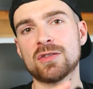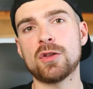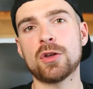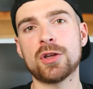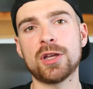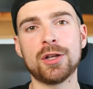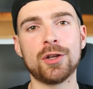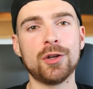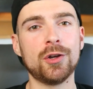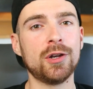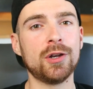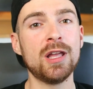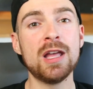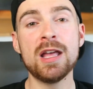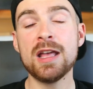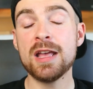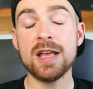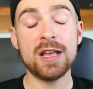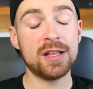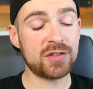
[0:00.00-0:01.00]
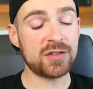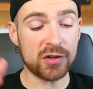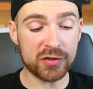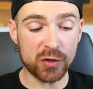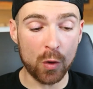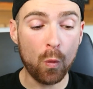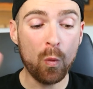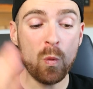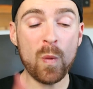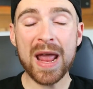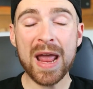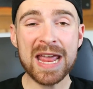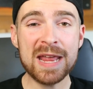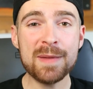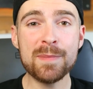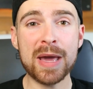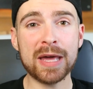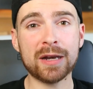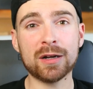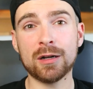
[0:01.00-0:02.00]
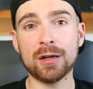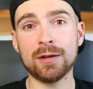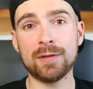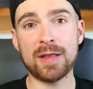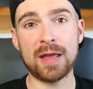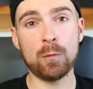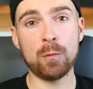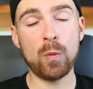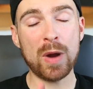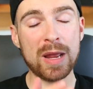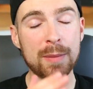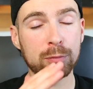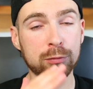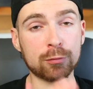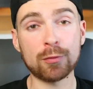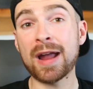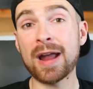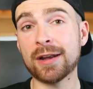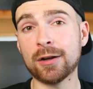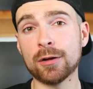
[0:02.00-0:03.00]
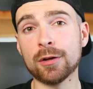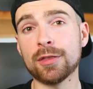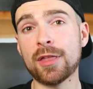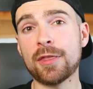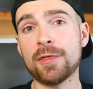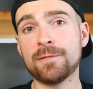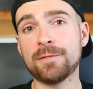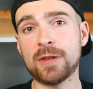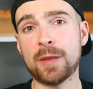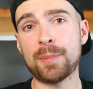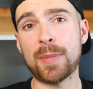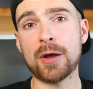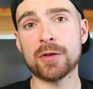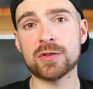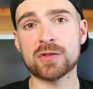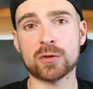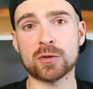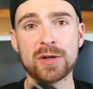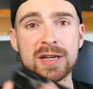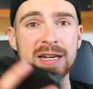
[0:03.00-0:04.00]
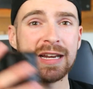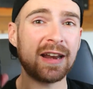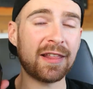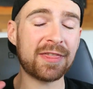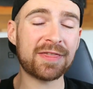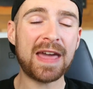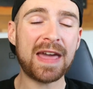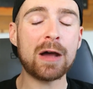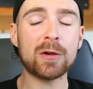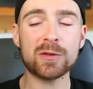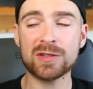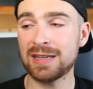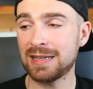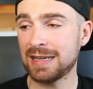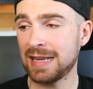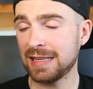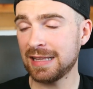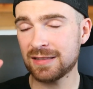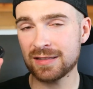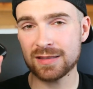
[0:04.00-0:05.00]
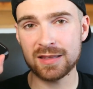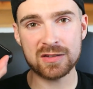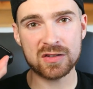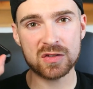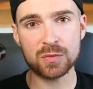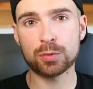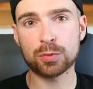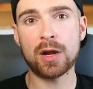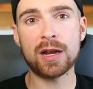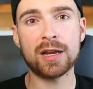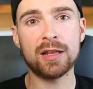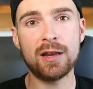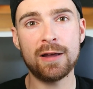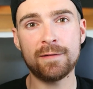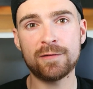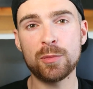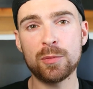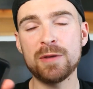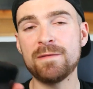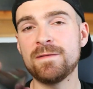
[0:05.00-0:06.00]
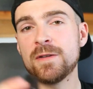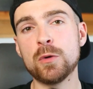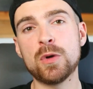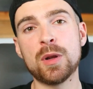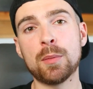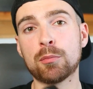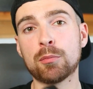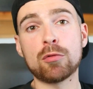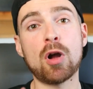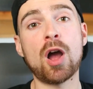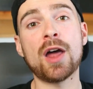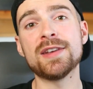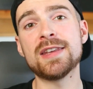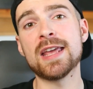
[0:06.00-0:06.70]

looking good. It's also way better and way brighter than the flip-out screen. At a thousand nits, this is bright enough to be viewed in broad